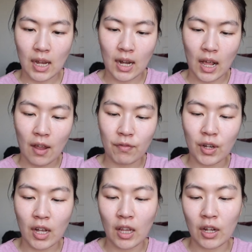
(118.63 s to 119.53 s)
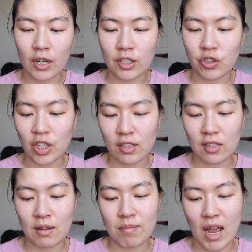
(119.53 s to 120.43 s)
and I have the color in Just
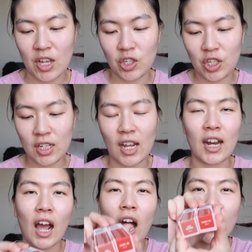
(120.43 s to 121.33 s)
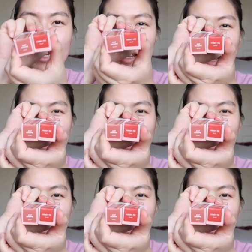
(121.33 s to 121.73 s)
Imagine and Honey